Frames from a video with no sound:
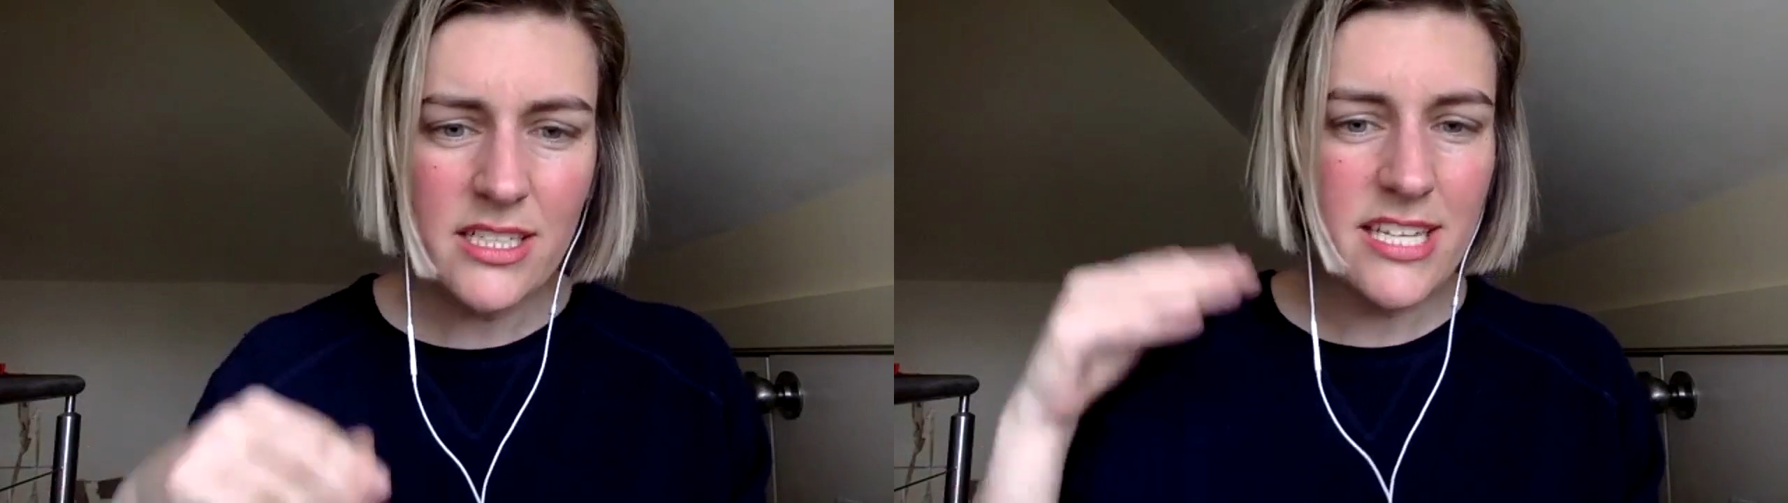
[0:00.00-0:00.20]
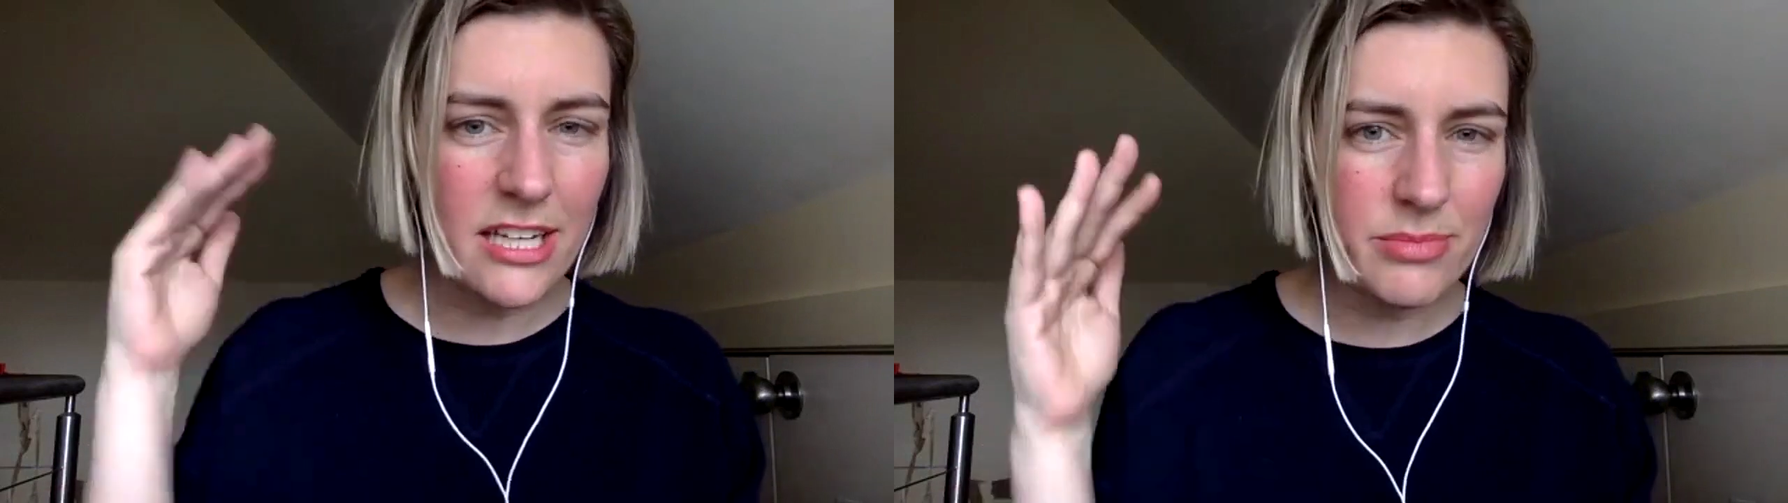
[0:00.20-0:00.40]

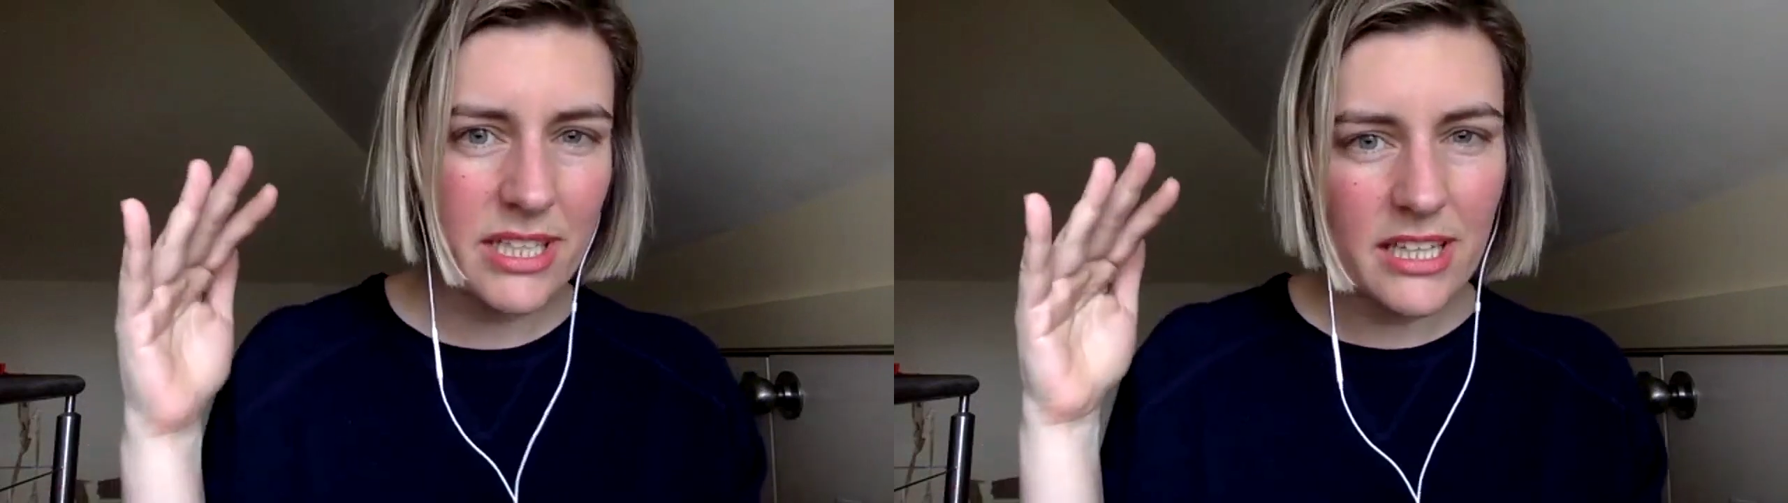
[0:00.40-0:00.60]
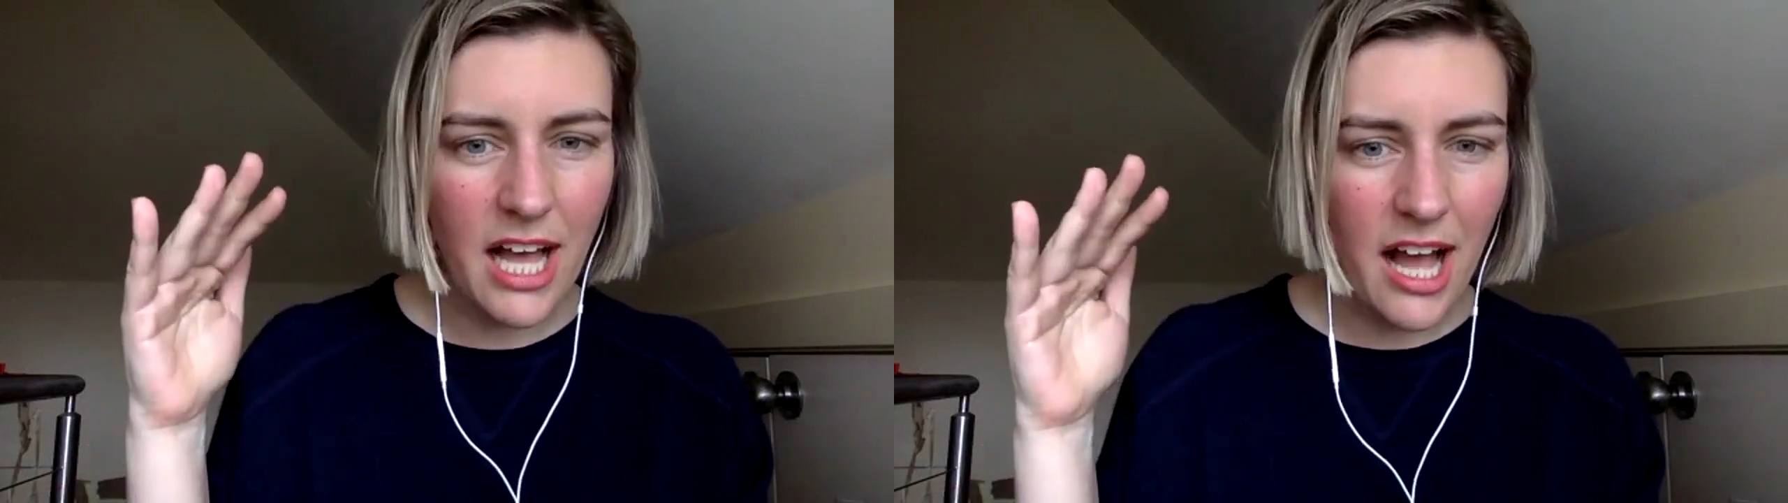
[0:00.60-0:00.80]
10
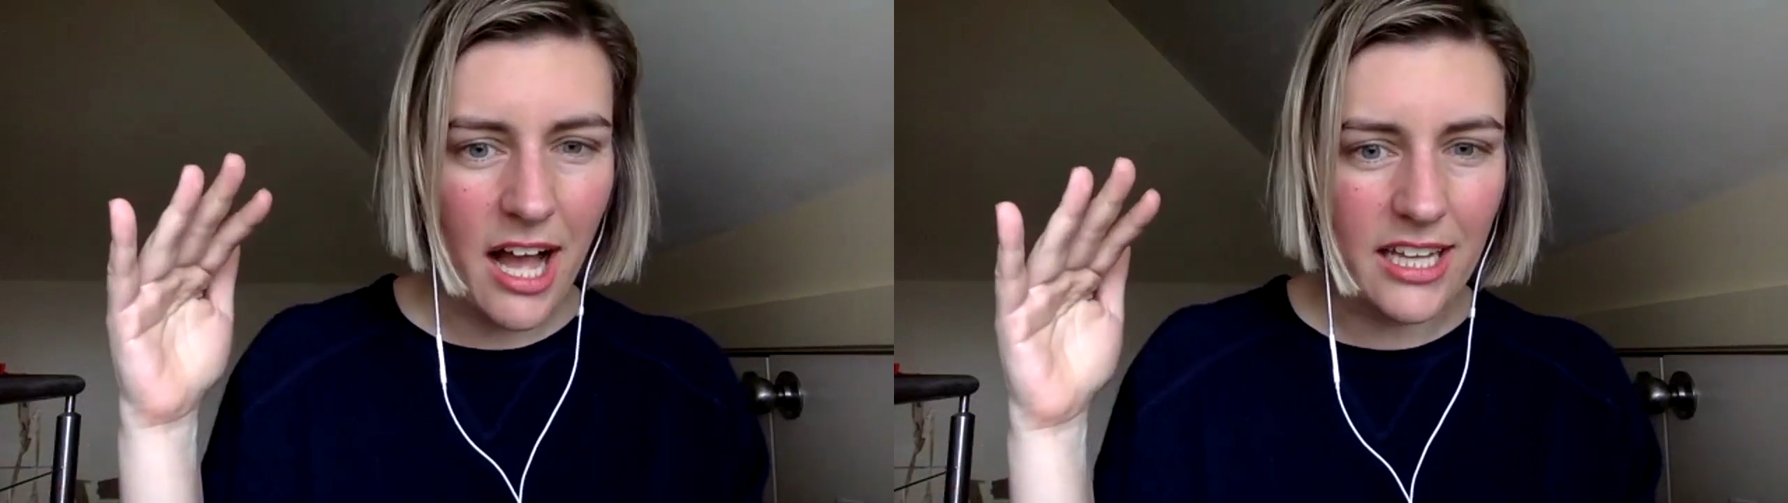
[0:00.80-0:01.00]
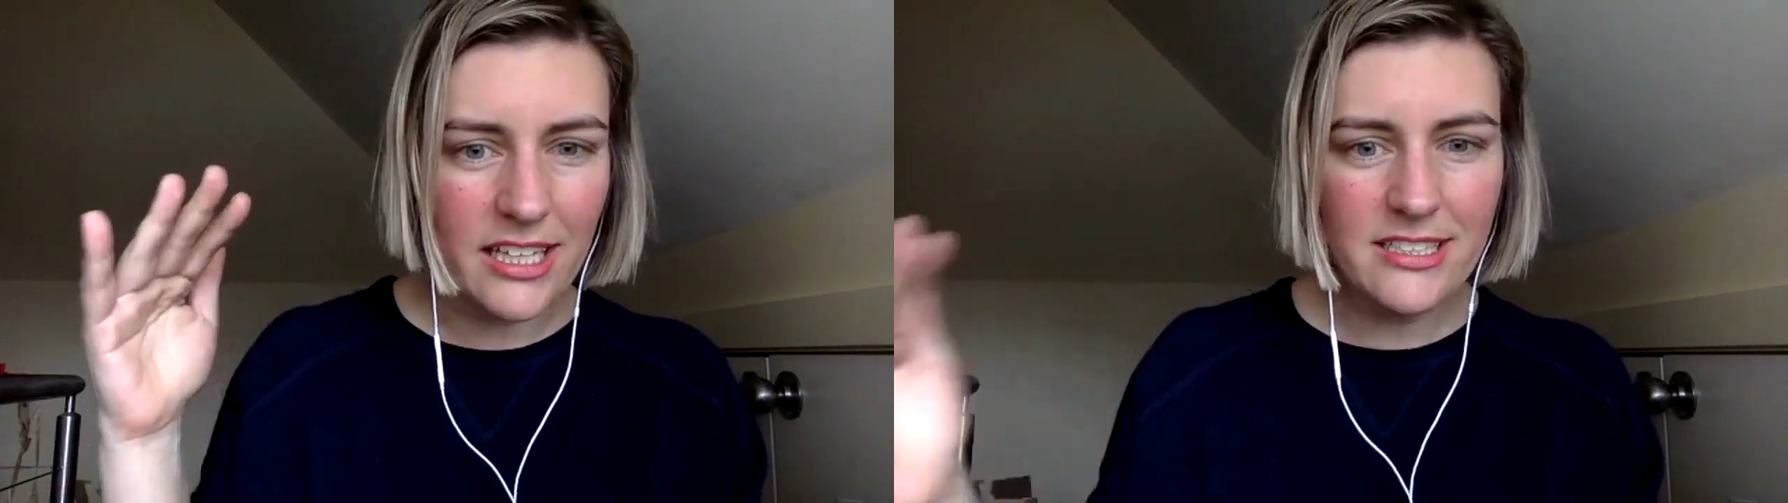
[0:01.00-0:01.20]
being the
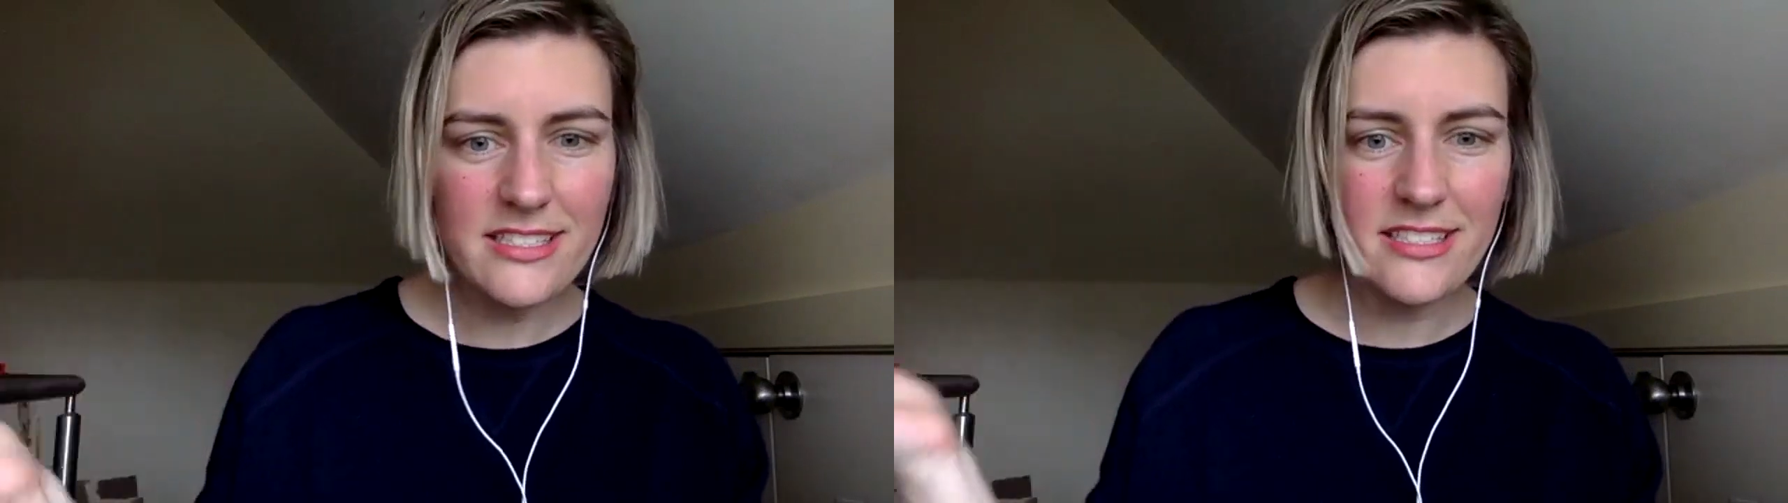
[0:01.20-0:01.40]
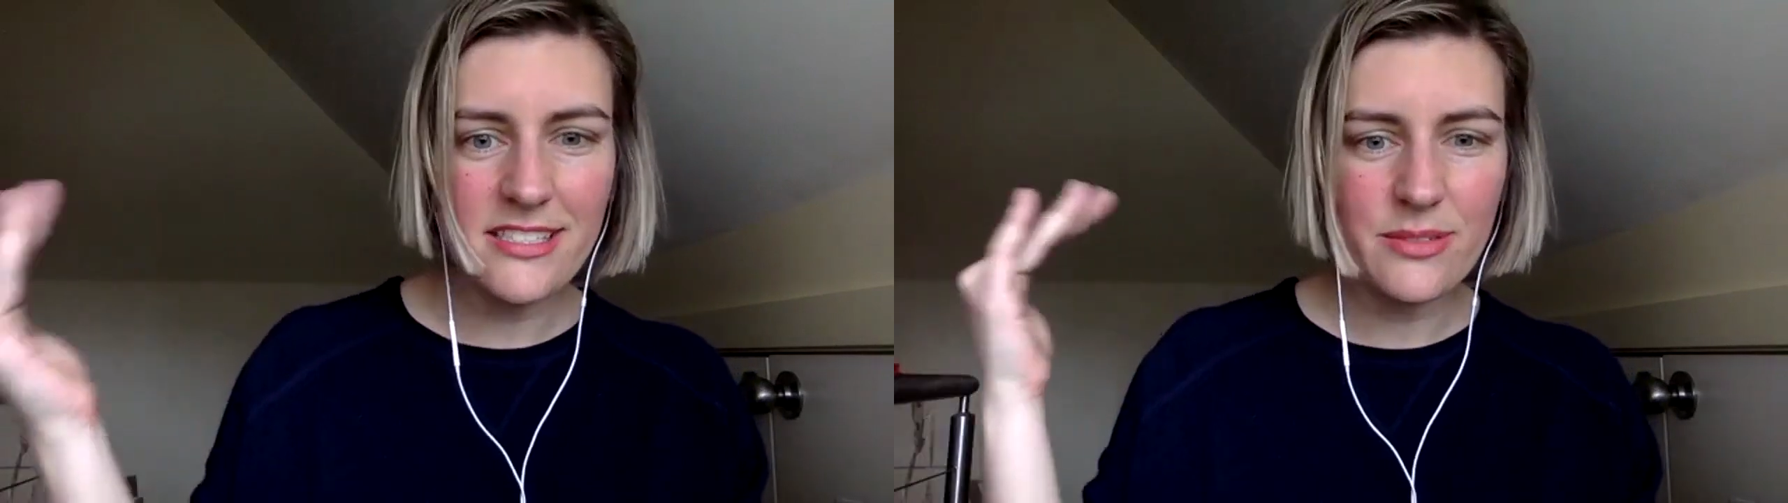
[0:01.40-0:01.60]

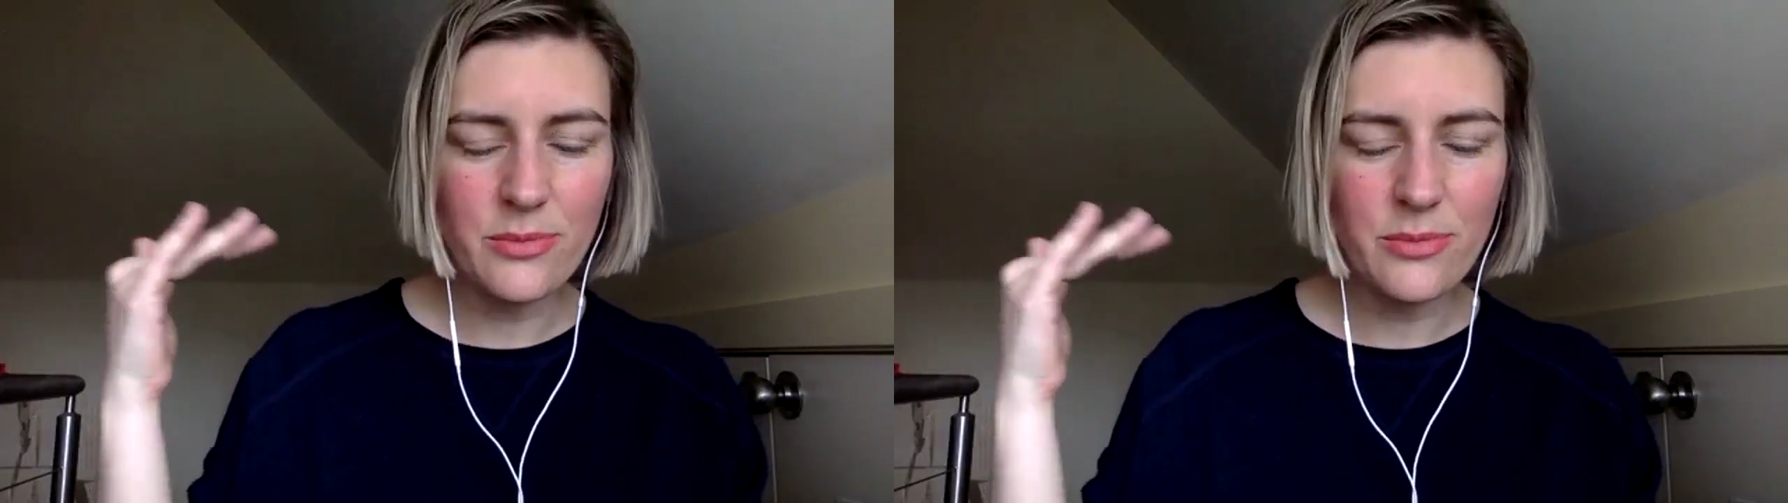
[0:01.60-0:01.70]
highest,